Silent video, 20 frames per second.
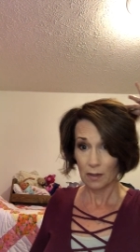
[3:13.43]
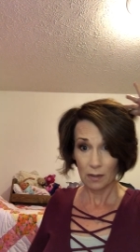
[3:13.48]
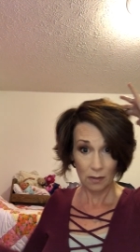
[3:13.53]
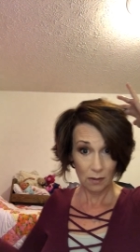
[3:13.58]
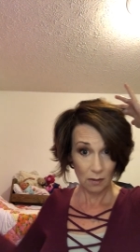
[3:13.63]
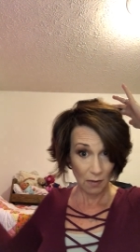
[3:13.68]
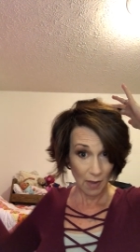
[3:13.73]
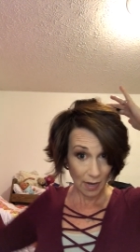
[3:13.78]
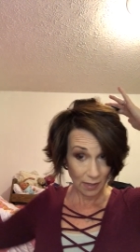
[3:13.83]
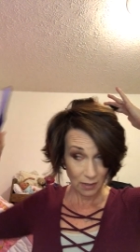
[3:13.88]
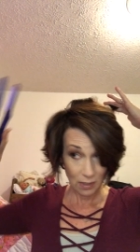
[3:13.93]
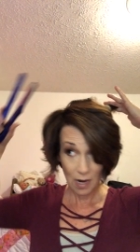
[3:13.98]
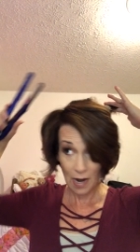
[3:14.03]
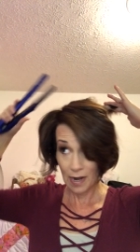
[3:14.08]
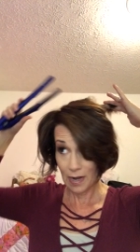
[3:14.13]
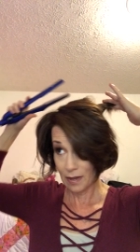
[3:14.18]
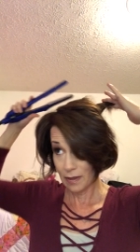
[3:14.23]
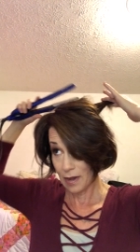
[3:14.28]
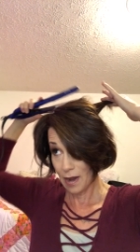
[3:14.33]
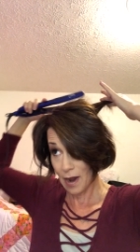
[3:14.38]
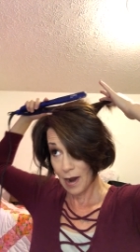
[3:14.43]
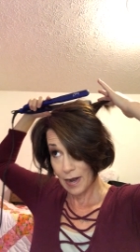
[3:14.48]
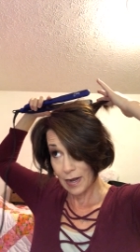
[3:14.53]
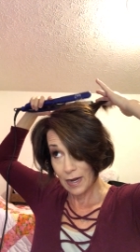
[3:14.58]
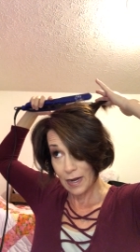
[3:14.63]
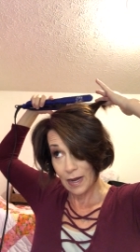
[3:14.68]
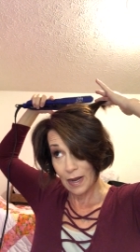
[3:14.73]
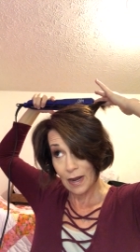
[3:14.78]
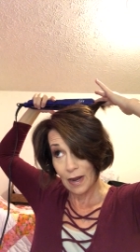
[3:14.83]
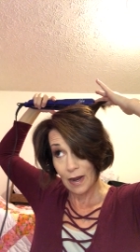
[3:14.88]
So that's kind of the
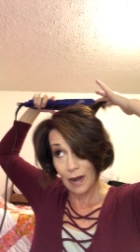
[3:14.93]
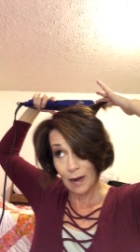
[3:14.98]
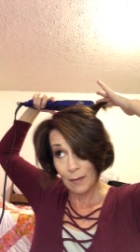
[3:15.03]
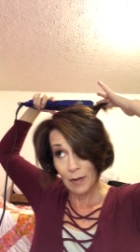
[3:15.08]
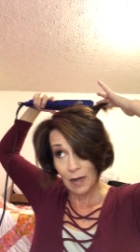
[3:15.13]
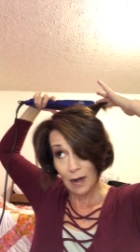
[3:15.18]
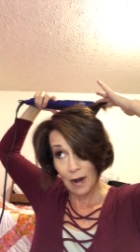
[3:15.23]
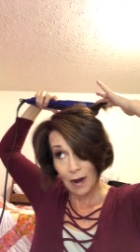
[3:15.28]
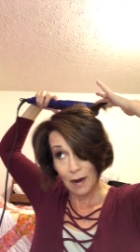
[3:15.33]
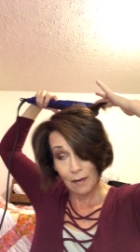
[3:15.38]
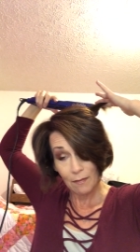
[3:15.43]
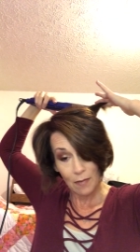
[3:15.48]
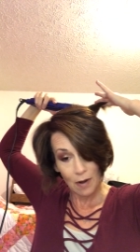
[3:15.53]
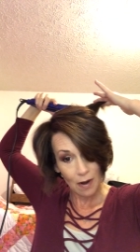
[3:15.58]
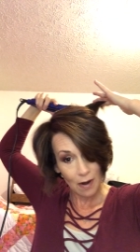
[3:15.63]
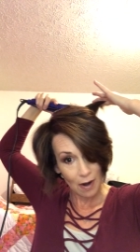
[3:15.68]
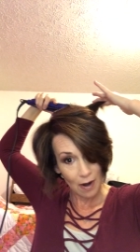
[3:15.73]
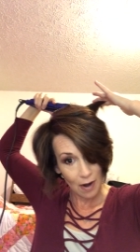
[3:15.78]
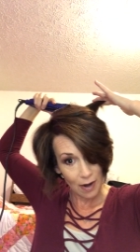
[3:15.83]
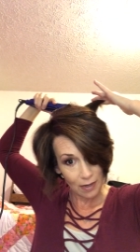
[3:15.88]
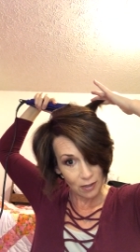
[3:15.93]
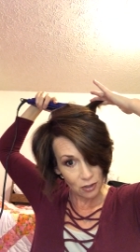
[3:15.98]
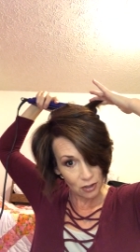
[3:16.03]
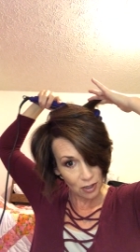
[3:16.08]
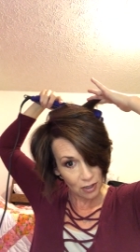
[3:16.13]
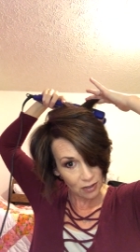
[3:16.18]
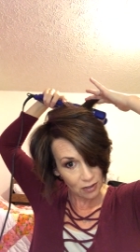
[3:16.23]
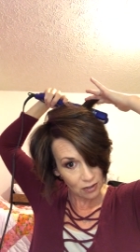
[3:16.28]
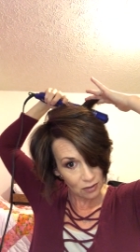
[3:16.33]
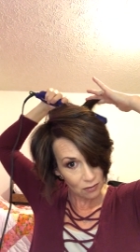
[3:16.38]
idea. I mean, I
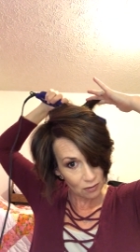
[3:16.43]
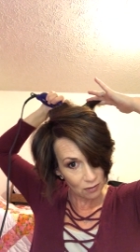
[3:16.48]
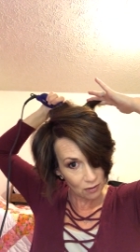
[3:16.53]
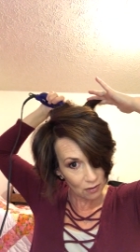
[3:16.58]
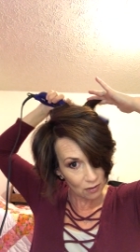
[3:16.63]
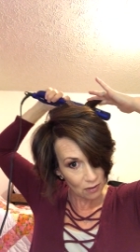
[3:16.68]
just